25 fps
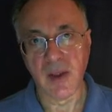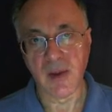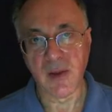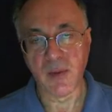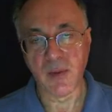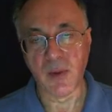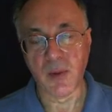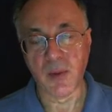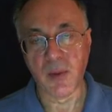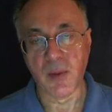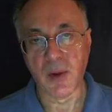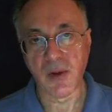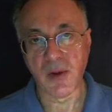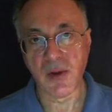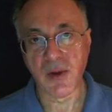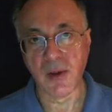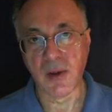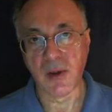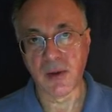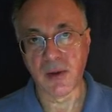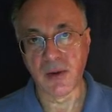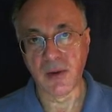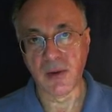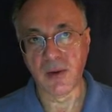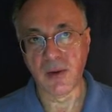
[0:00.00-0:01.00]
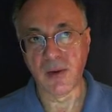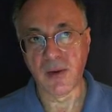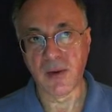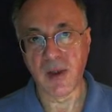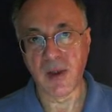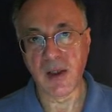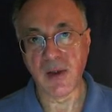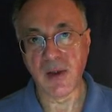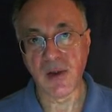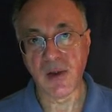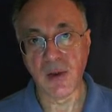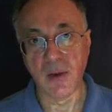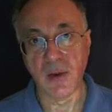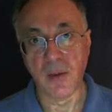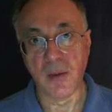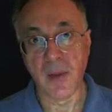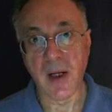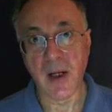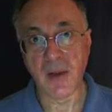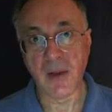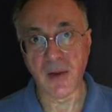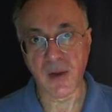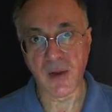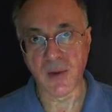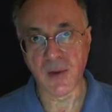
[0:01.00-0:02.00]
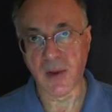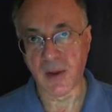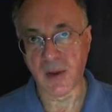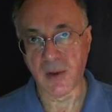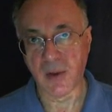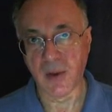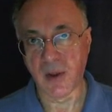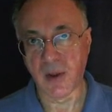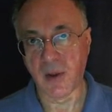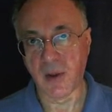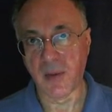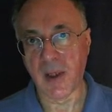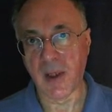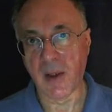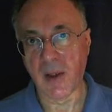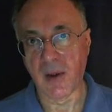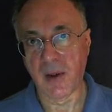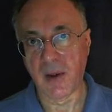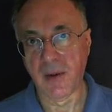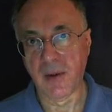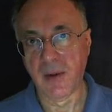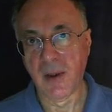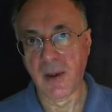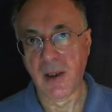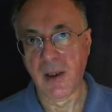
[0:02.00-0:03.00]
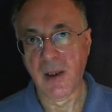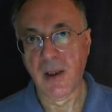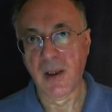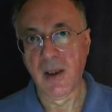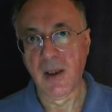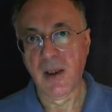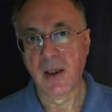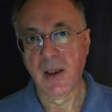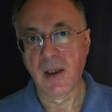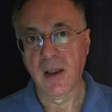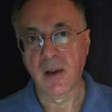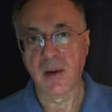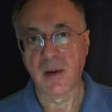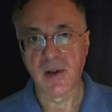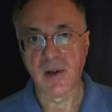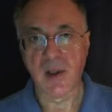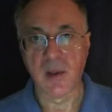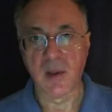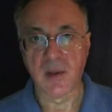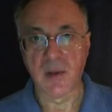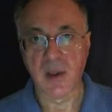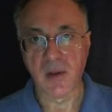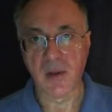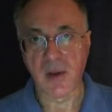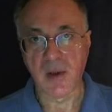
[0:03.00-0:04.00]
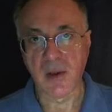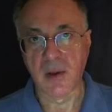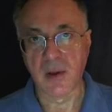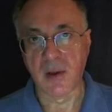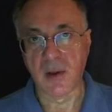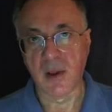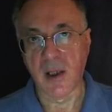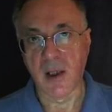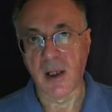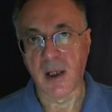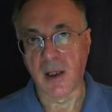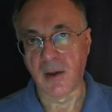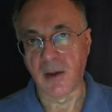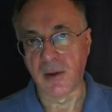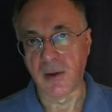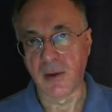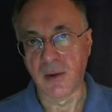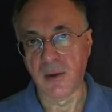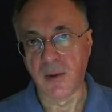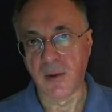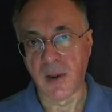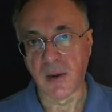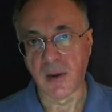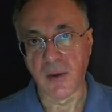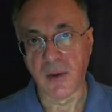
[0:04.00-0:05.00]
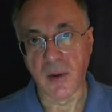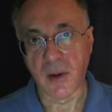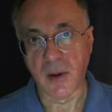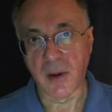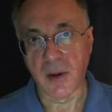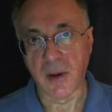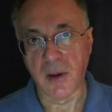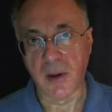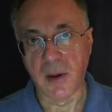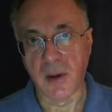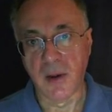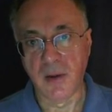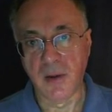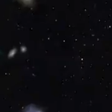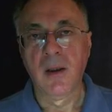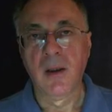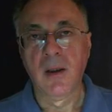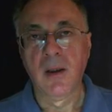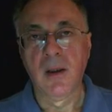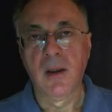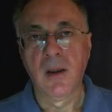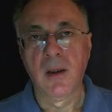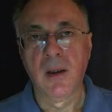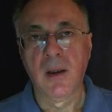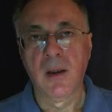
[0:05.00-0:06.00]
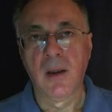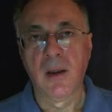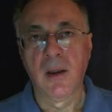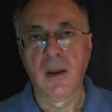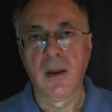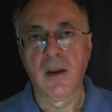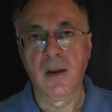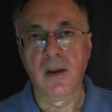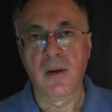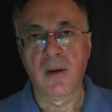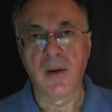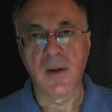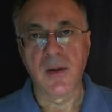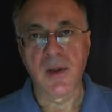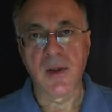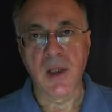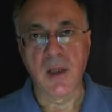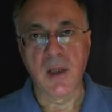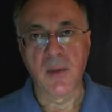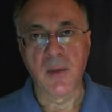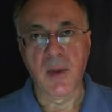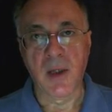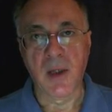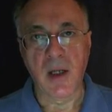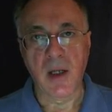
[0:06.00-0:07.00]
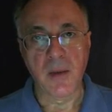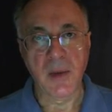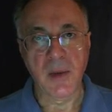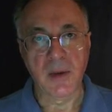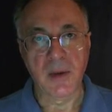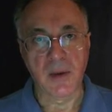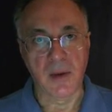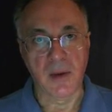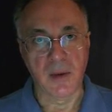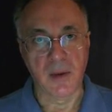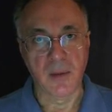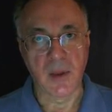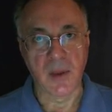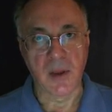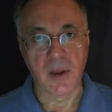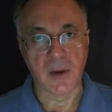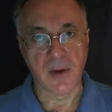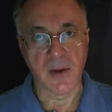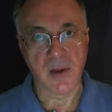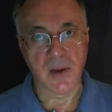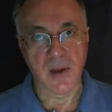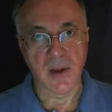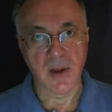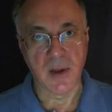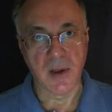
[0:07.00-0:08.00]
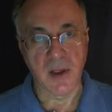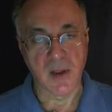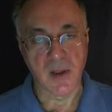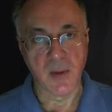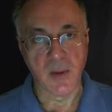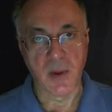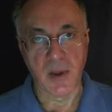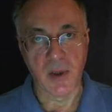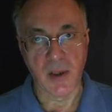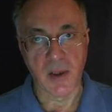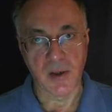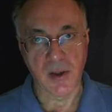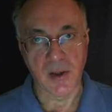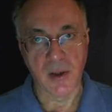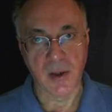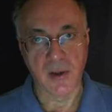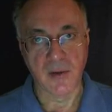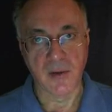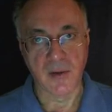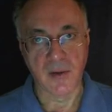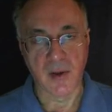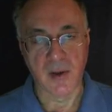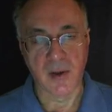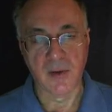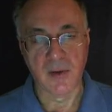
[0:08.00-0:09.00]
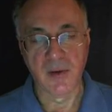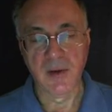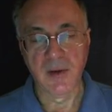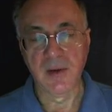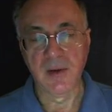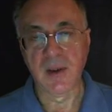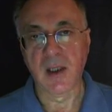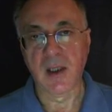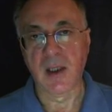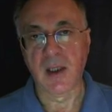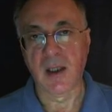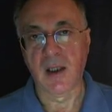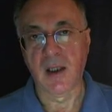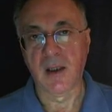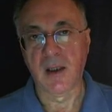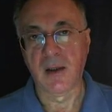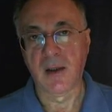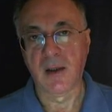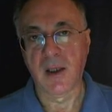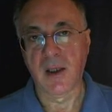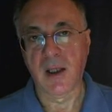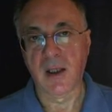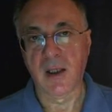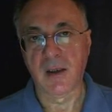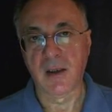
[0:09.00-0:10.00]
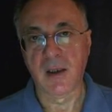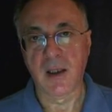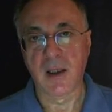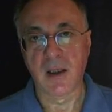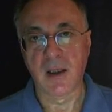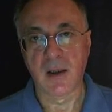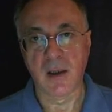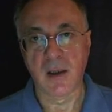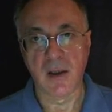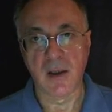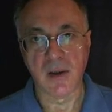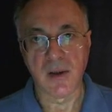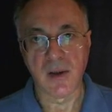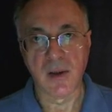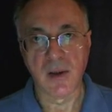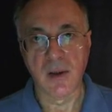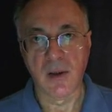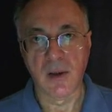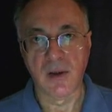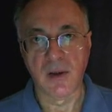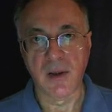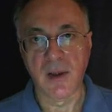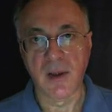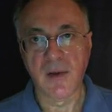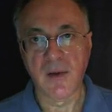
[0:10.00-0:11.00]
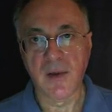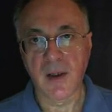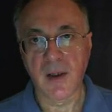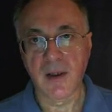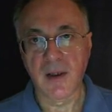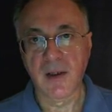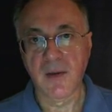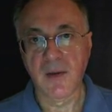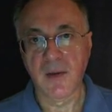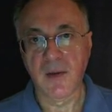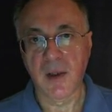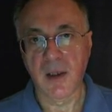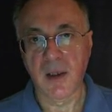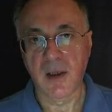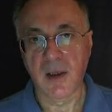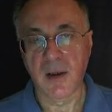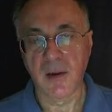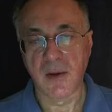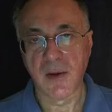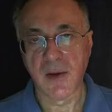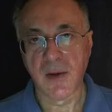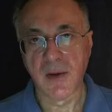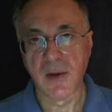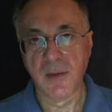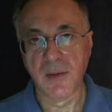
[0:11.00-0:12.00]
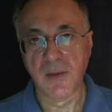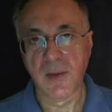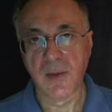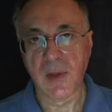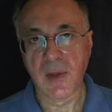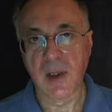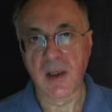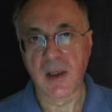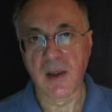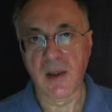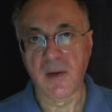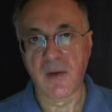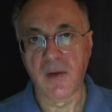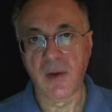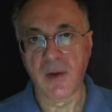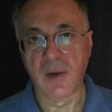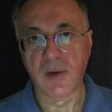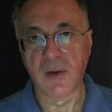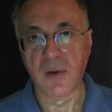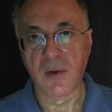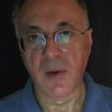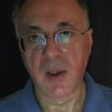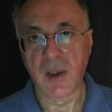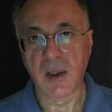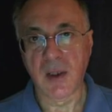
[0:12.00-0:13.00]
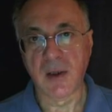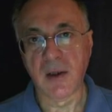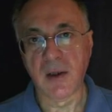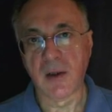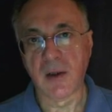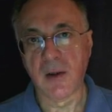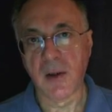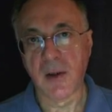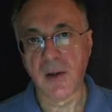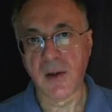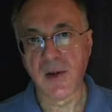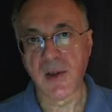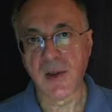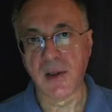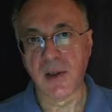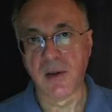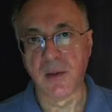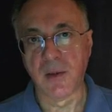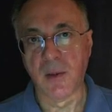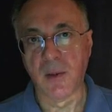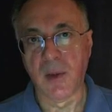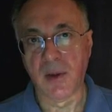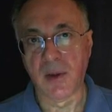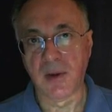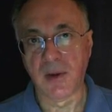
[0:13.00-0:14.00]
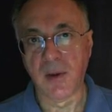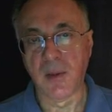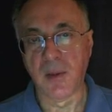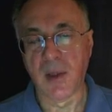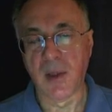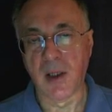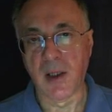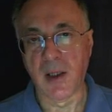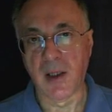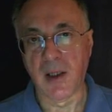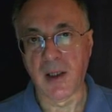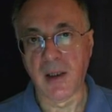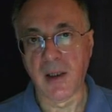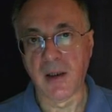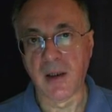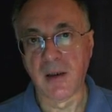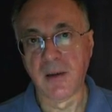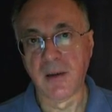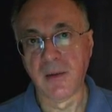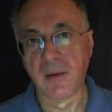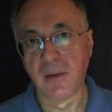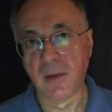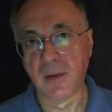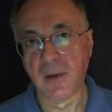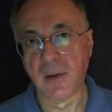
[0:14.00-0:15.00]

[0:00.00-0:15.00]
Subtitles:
Is proportional to radius to the minus 1/4 power, or sometimes called r to the 1/4 law. There is a parameter, because it's an exponential involved, and that is called the effective radius. And if you tweak the constant multiplying